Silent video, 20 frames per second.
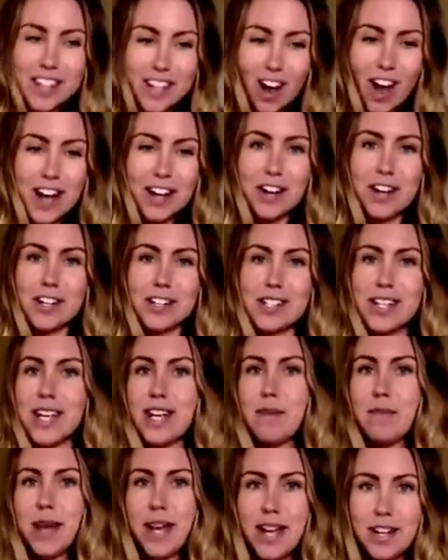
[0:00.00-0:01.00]
I noticed
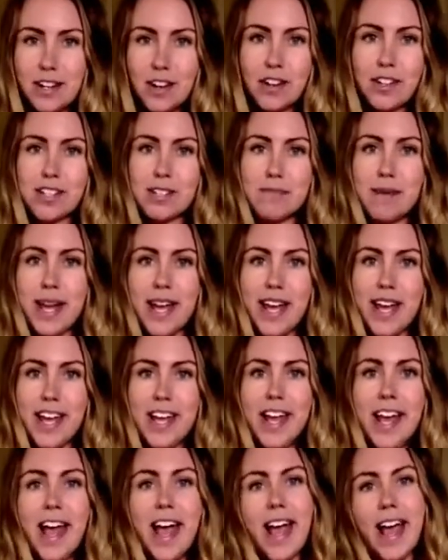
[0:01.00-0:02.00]
him, he noticed
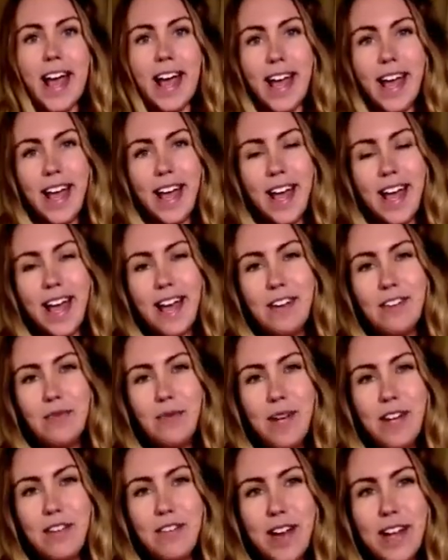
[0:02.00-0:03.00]
me. And
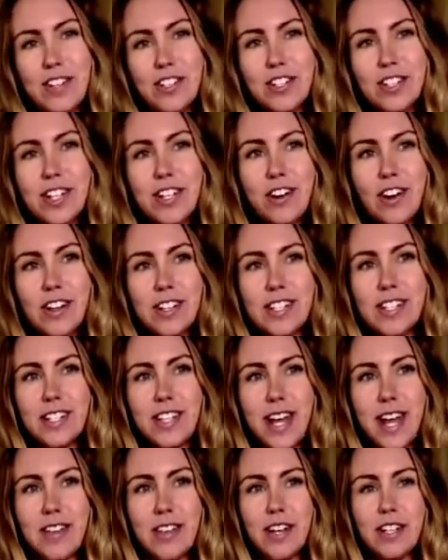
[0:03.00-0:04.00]
we eventually got
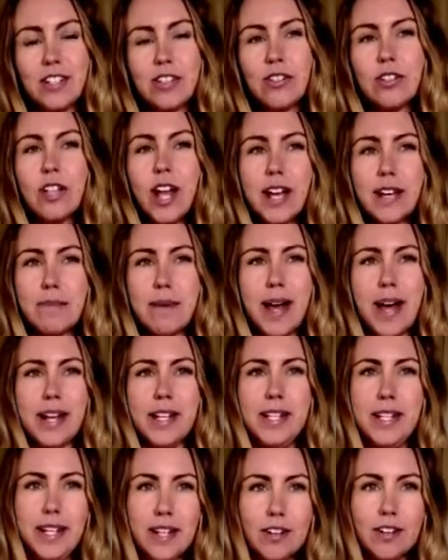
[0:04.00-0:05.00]
together. It took like about
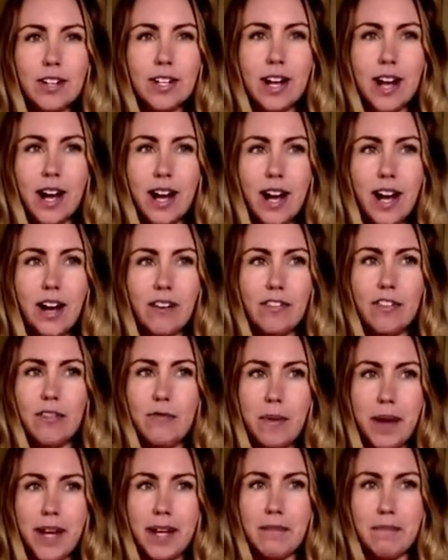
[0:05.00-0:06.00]
1.5 years
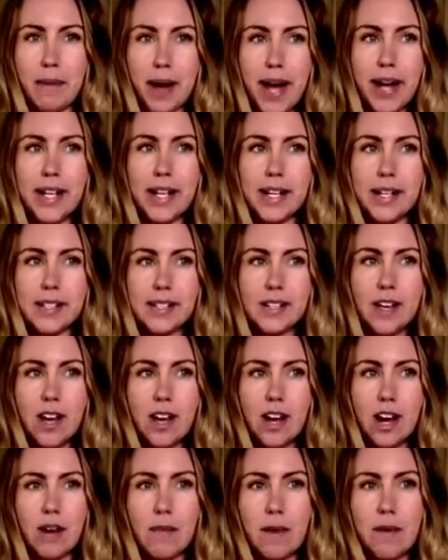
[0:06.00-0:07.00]
of being buddies.
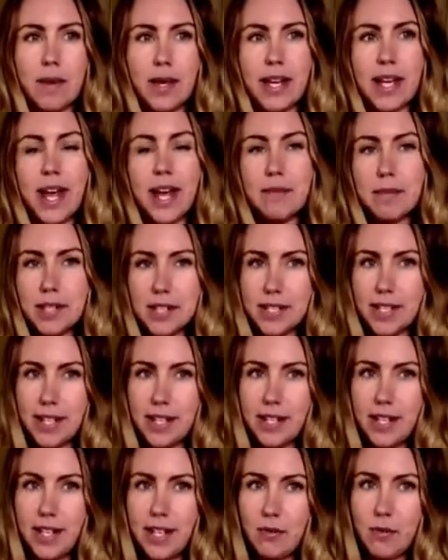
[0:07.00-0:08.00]
I remember he came to
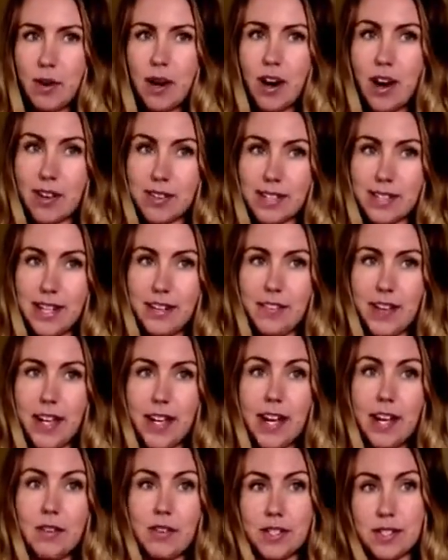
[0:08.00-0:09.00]
Sydney where I was
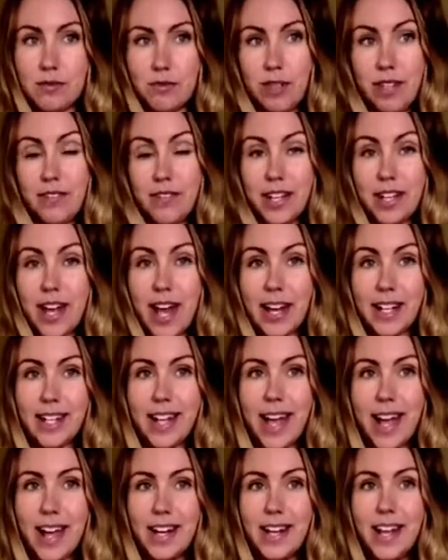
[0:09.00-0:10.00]
living. He was living in
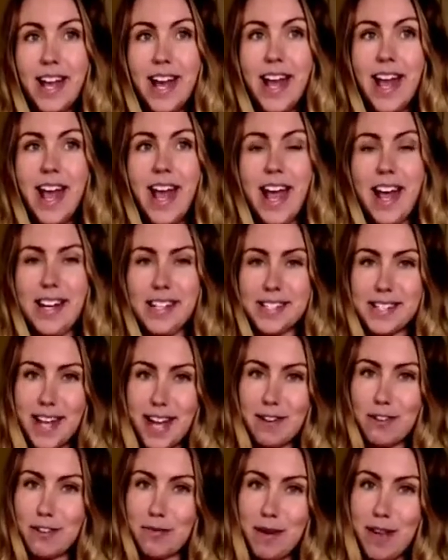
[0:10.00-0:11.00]
Adelaide and he
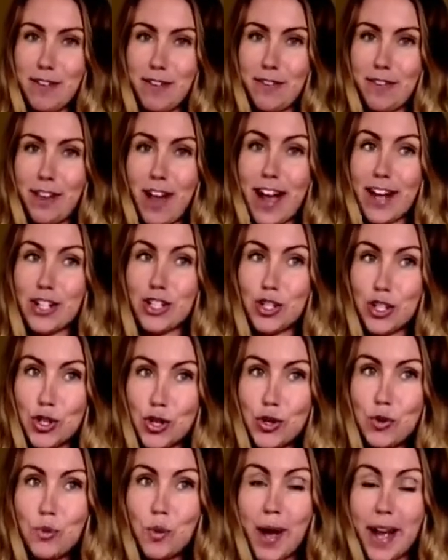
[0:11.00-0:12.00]
stayed with me for like
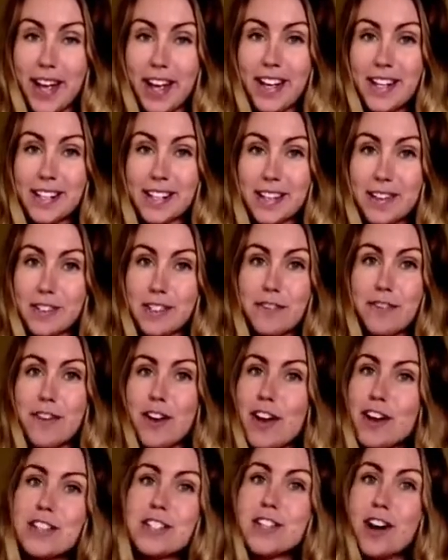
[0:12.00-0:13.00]
2 weeks. That was the
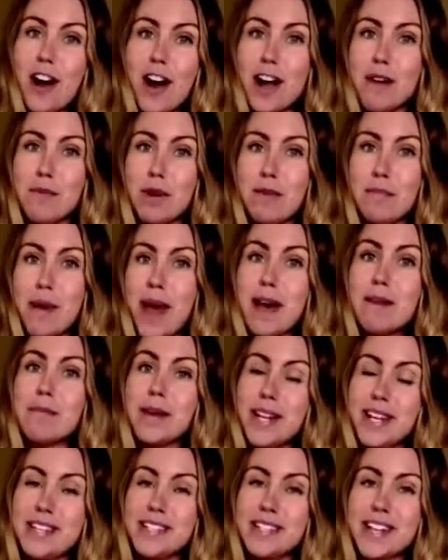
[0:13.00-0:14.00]
first time we met,
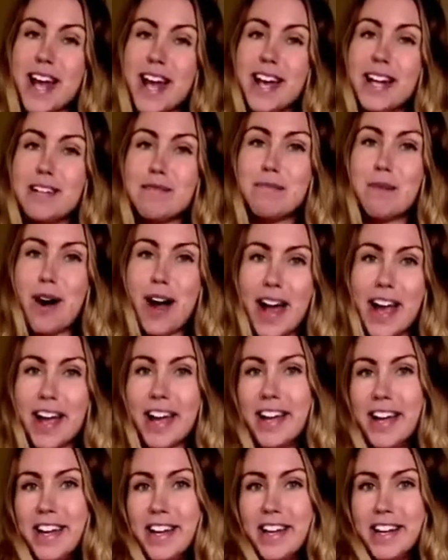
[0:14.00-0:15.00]
but he stayed in my
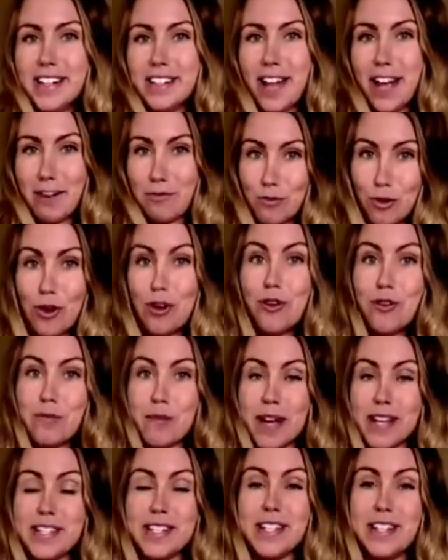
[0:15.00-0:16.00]
like room
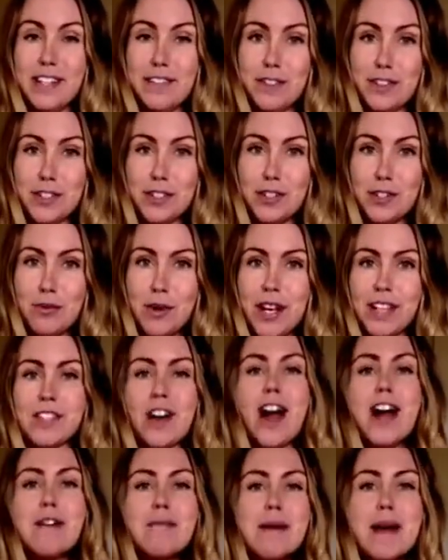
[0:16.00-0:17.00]
basically for 2 weeks.
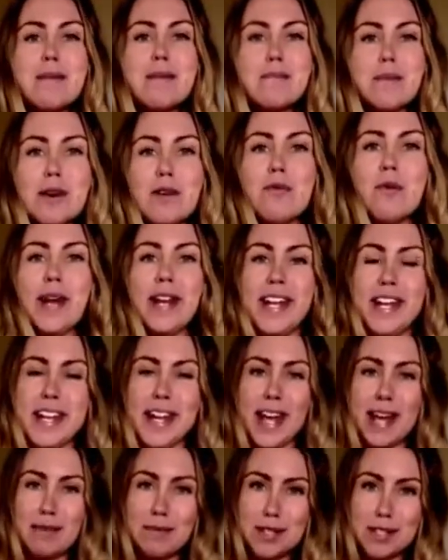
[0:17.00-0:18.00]
I remember when he
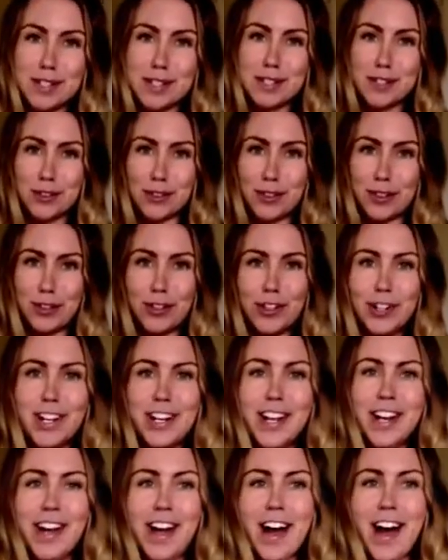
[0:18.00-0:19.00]
came to the door,
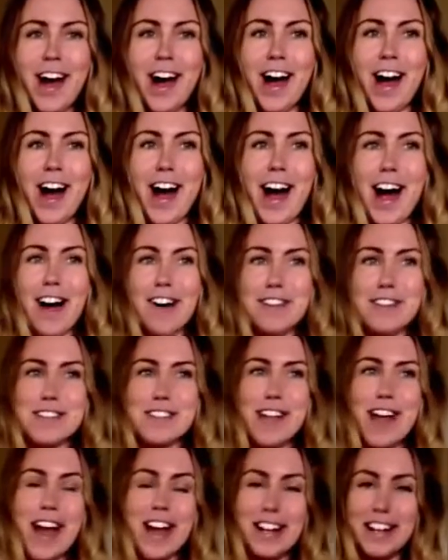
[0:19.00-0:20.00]
I was
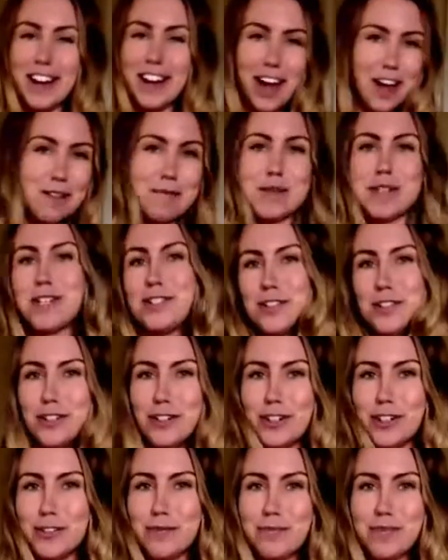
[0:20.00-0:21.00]
like, and I opened the
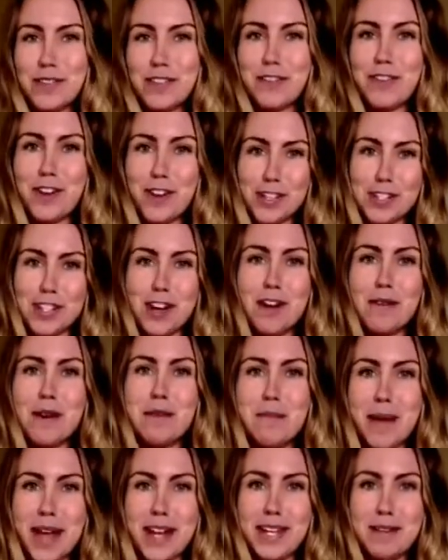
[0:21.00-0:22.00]
door. The first time
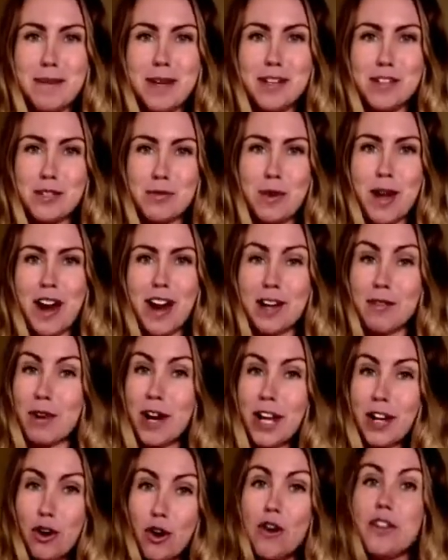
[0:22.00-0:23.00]
I met him, he was wearing
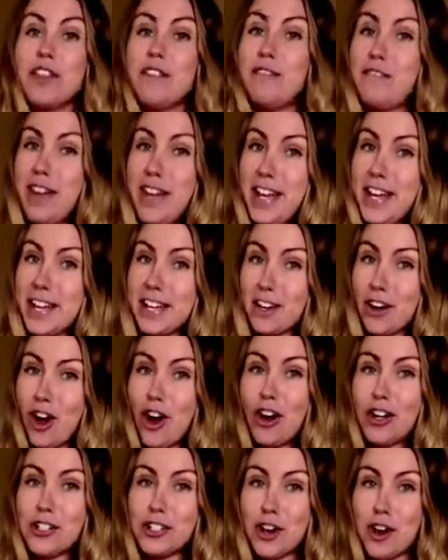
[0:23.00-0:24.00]
what I call the vegan
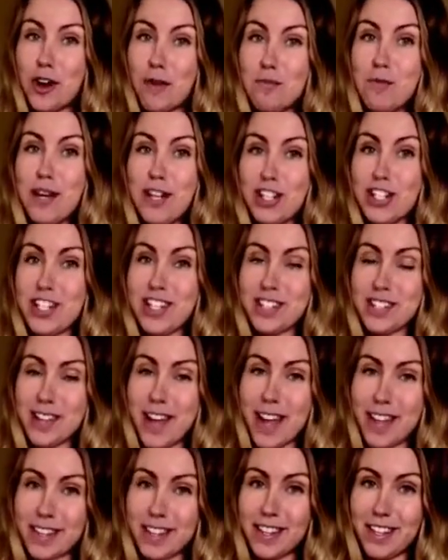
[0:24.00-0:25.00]
condom, which is
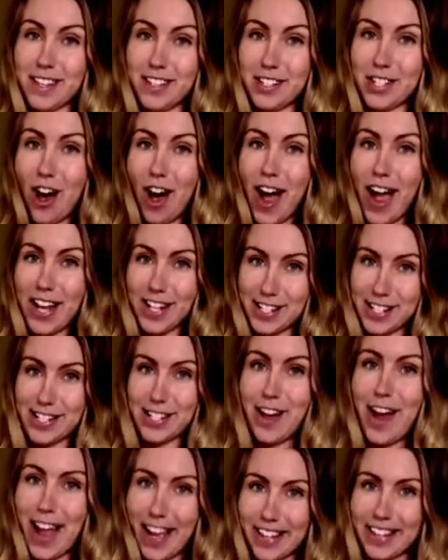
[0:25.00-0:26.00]
like the tight
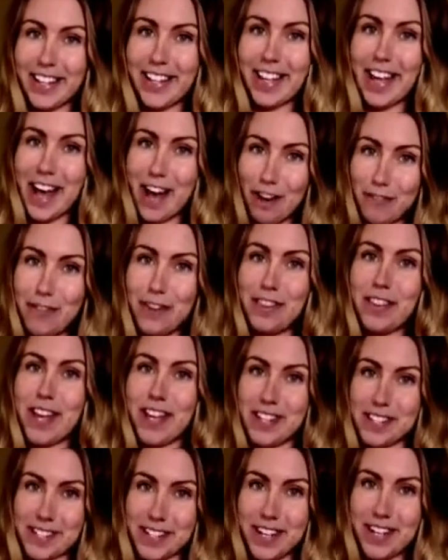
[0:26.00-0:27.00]
cycling outfit
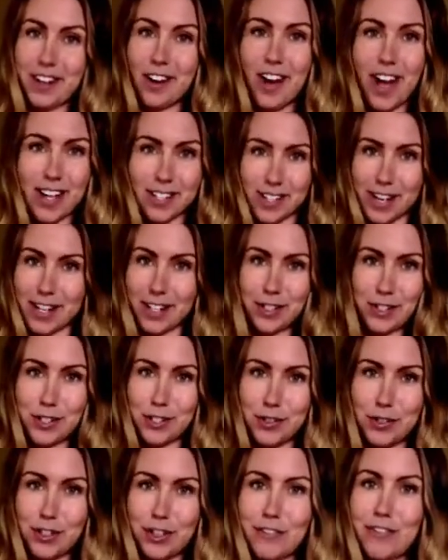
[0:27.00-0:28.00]
that you see guys like in the
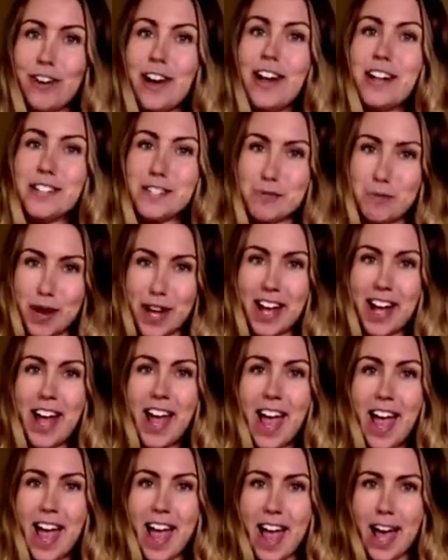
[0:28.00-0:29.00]
Tour de France wear.
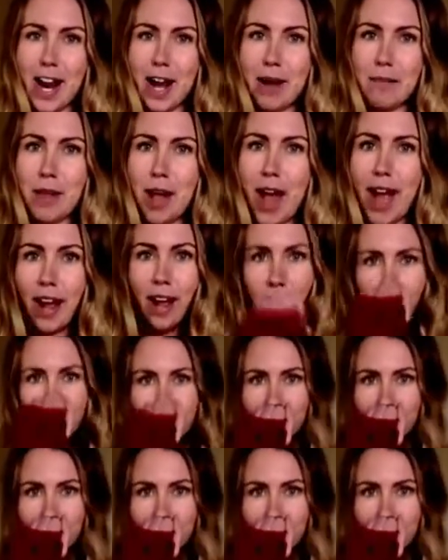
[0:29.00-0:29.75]
And I'm like,